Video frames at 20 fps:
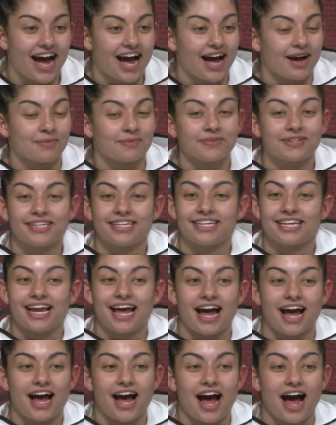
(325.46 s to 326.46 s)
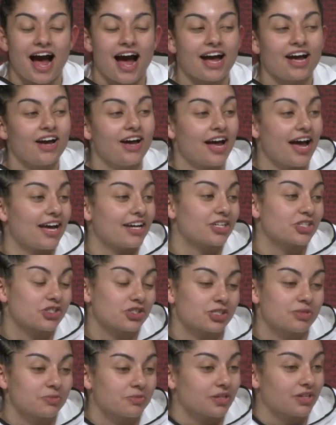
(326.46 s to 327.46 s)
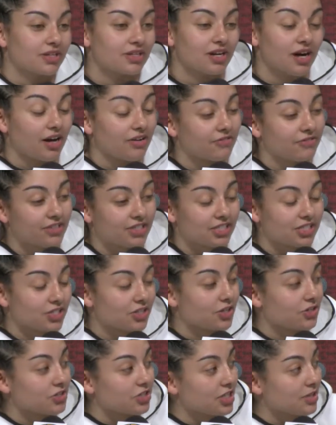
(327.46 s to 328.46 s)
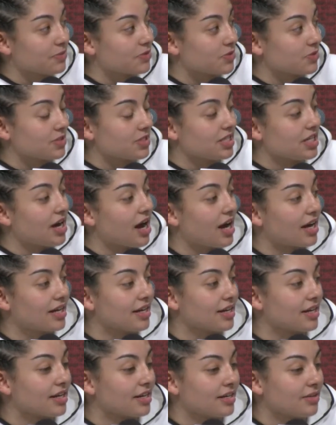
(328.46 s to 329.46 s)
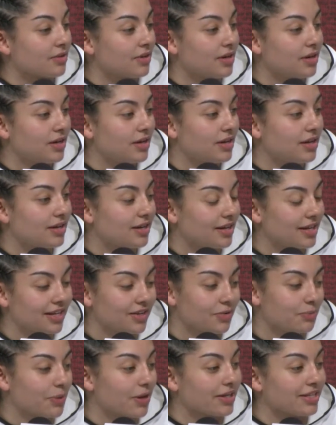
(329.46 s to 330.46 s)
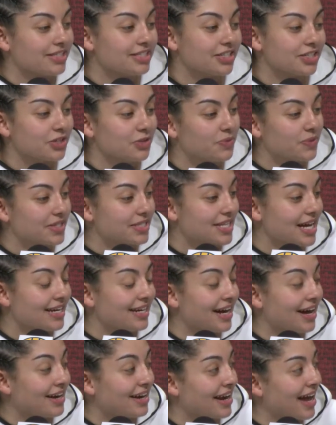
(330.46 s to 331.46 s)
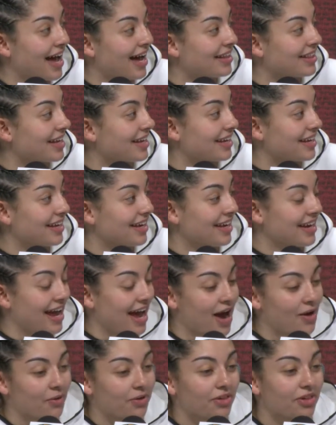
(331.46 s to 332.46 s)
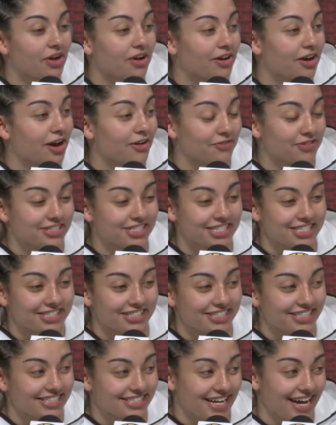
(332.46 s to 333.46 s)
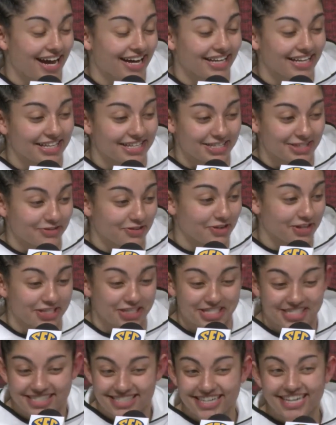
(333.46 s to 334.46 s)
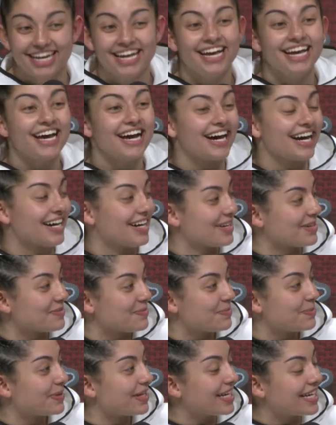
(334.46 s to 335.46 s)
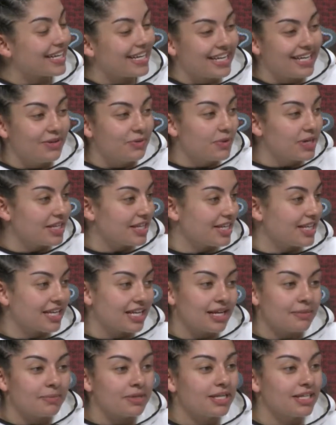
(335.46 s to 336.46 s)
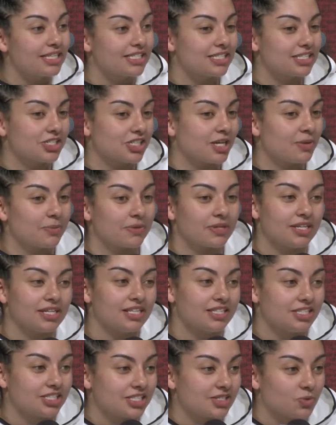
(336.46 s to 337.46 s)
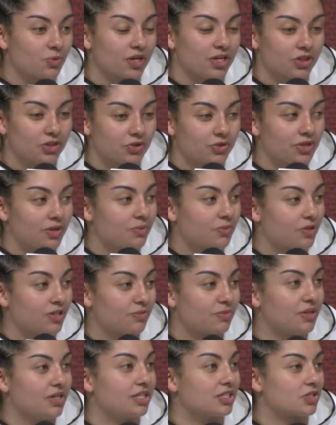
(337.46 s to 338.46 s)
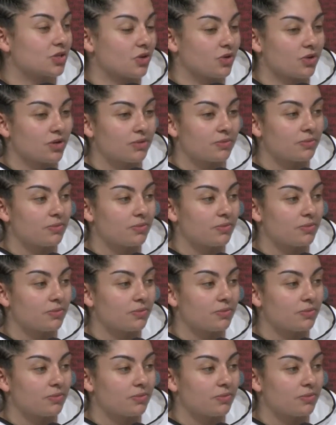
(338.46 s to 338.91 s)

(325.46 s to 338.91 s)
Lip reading: I mean, I had extreme confidence in Coach Neighbors once he got here, and he'll probably tell you we sat down and had like an hour-long conversation because I had a list of questions. But he went, I mean, he's a champ, and he just went through them with me and told